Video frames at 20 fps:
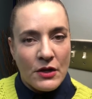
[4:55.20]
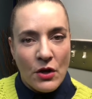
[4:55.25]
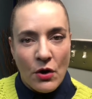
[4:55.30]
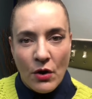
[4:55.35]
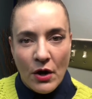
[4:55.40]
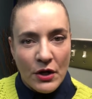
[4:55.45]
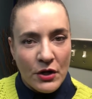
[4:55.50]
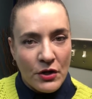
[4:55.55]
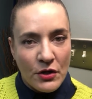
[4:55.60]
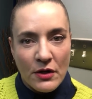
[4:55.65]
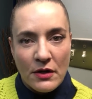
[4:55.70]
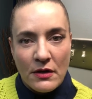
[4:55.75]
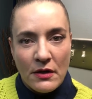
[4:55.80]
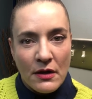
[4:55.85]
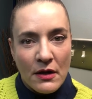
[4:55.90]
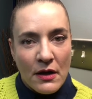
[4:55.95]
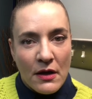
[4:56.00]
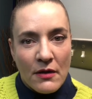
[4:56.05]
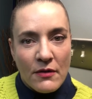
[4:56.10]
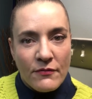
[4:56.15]
a good
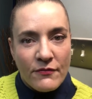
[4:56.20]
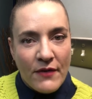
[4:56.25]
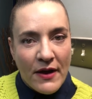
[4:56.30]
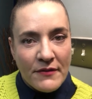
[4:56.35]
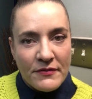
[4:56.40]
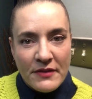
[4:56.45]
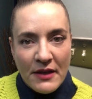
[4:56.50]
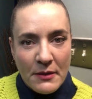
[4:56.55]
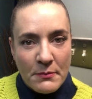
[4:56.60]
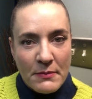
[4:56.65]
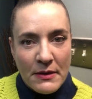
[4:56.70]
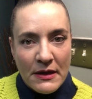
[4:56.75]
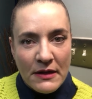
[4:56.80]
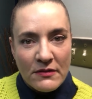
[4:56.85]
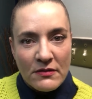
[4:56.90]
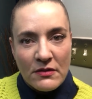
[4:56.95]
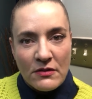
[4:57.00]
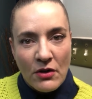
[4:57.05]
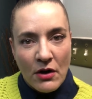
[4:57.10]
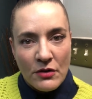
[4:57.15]
5-10
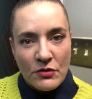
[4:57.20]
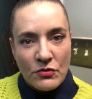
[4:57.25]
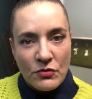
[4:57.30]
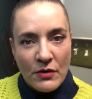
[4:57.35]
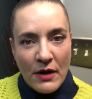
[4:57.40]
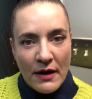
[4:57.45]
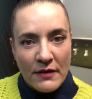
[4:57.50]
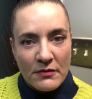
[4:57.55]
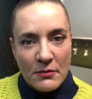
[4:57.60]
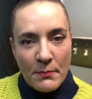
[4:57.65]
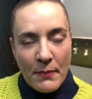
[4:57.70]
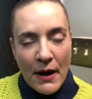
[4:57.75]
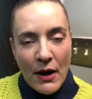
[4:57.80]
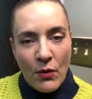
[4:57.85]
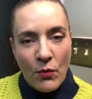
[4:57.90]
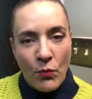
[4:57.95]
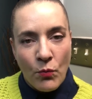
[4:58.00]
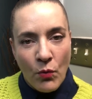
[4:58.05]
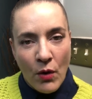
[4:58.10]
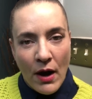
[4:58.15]
minutes to talk to you guys
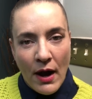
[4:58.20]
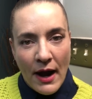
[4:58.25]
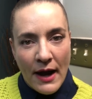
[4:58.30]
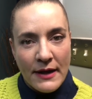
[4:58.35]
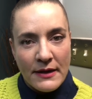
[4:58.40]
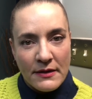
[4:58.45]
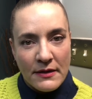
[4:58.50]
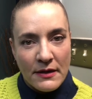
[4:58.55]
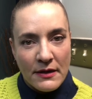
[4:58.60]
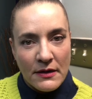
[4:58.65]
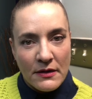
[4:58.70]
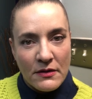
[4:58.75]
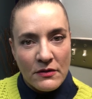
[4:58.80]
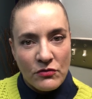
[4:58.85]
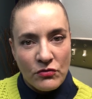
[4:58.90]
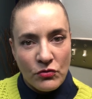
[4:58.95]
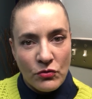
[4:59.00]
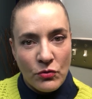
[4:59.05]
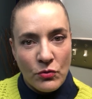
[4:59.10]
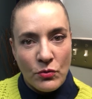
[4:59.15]
about what I did
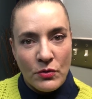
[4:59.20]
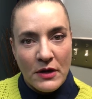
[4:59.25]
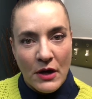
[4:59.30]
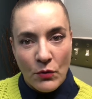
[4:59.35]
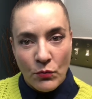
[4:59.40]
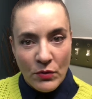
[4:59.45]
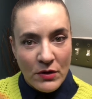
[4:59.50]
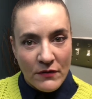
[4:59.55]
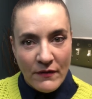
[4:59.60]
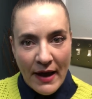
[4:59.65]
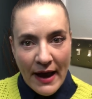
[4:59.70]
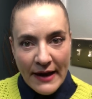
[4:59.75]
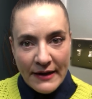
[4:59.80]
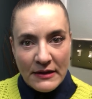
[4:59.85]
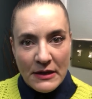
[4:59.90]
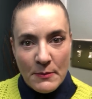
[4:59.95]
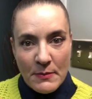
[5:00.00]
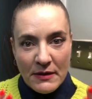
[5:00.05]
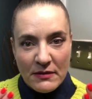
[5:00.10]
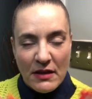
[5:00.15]
to get rid of
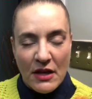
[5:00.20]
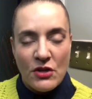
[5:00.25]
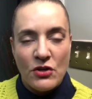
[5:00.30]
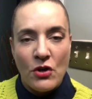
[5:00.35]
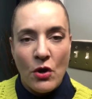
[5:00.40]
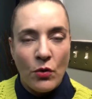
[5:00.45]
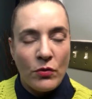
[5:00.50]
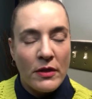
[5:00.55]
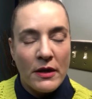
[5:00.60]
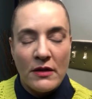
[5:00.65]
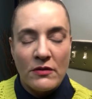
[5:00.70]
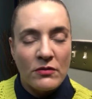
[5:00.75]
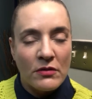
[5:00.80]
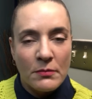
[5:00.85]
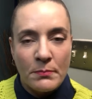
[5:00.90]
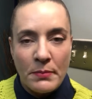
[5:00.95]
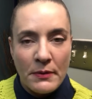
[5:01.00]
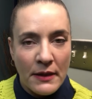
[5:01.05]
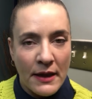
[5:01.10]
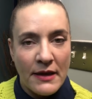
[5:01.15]
acne, because I know that it
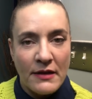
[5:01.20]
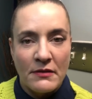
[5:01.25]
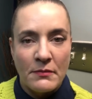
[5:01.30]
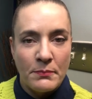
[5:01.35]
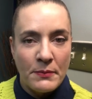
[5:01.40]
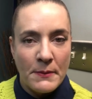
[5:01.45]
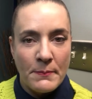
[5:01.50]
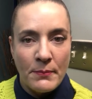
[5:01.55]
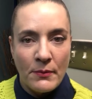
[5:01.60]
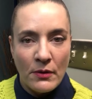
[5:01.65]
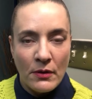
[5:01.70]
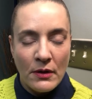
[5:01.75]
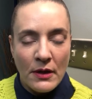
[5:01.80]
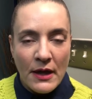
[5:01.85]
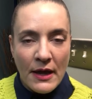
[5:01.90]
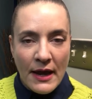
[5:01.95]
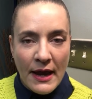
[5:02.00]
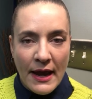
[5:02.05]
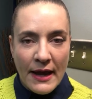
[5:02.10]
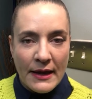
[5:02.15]
just plagues people.
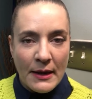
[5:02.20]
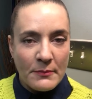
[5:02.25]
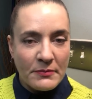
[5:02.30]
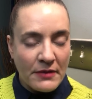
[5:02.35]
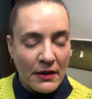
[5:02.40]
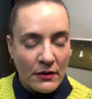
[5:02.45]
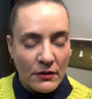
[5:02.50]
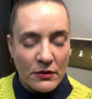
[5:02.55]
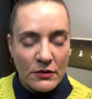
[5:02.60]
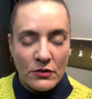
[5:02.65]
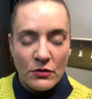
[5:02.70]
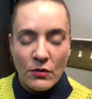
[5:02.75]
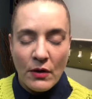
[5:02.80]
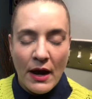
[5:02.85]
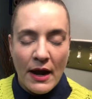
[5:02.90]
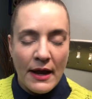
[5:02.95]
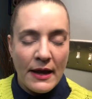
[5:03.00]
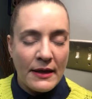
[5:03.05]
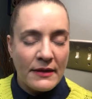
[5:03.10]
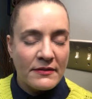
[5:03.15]
And I'm telling you,
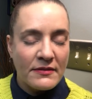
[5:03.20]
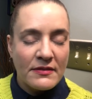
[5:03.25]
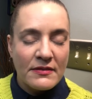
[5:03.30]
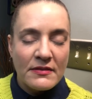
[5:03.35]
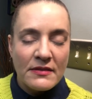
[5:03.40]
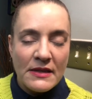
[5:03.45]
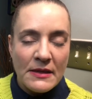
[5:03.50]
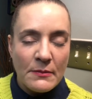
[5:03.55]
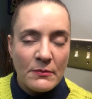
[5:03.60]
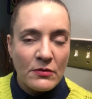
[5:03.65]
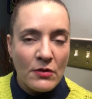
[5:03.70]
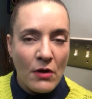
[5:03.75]
it seems